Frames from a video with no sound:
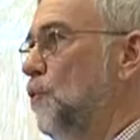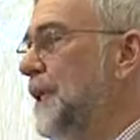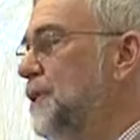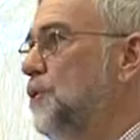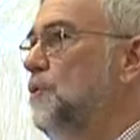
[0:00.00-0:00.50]

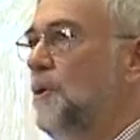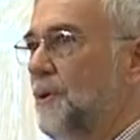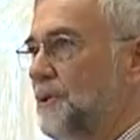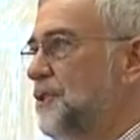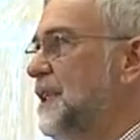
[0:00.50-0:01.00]
we do
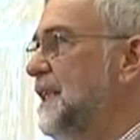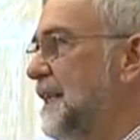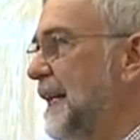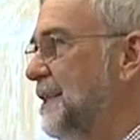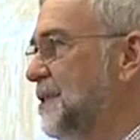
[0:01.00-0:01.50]
not
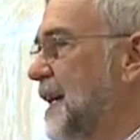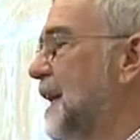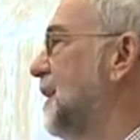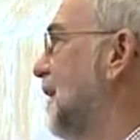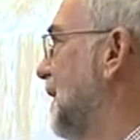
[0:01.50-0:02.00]
see
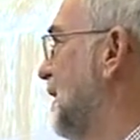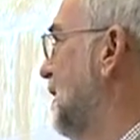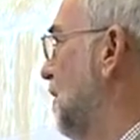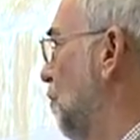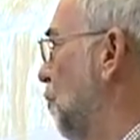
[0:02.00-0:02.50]
exactly
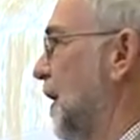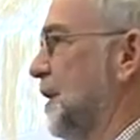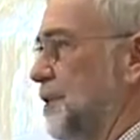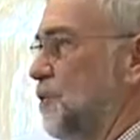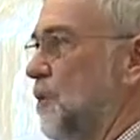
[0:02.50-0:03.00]

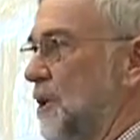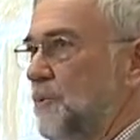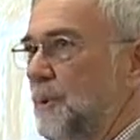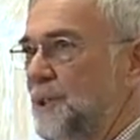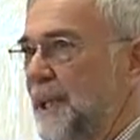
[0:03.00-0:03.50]
where this
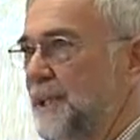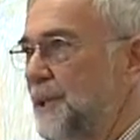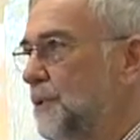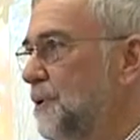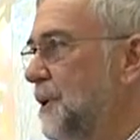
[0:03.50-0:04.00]
work will
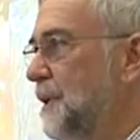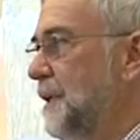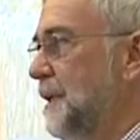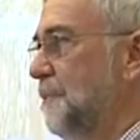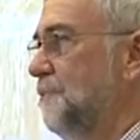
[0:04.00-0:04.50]
take you,
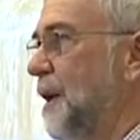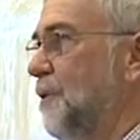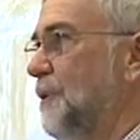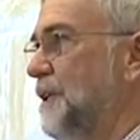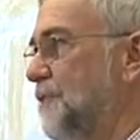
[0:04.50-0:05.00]

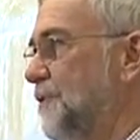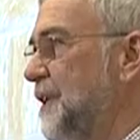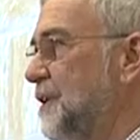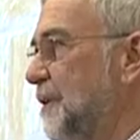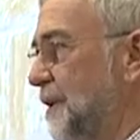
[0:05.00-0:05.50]
but we
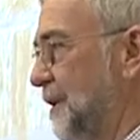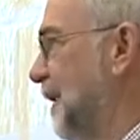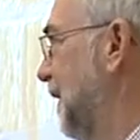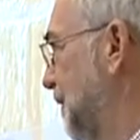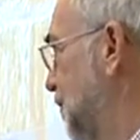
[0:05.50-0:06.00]
feel
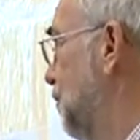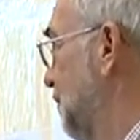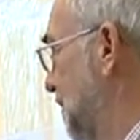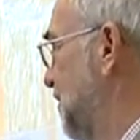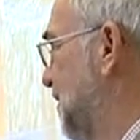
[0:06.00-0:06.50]
like
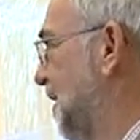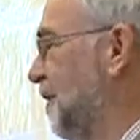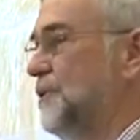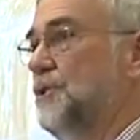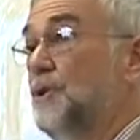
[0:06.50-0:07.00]
you, the
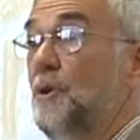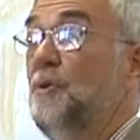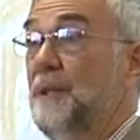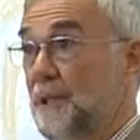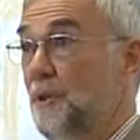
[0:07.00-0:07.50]
staff,
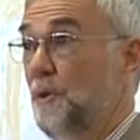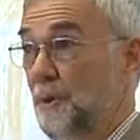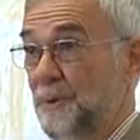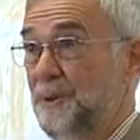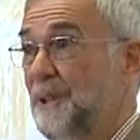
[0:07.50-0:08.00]
strongly
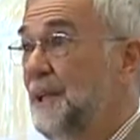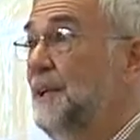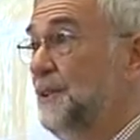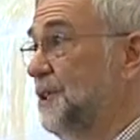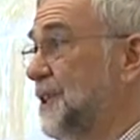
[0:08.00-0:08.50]
called
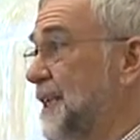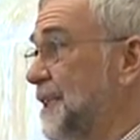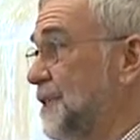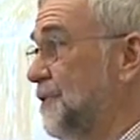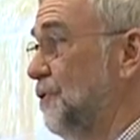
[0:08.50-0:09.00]
to
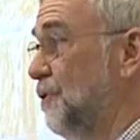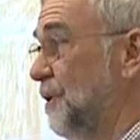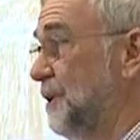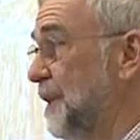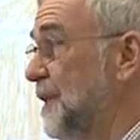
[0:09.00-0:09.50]
take this
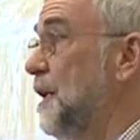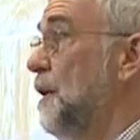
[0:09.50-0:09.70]
forward.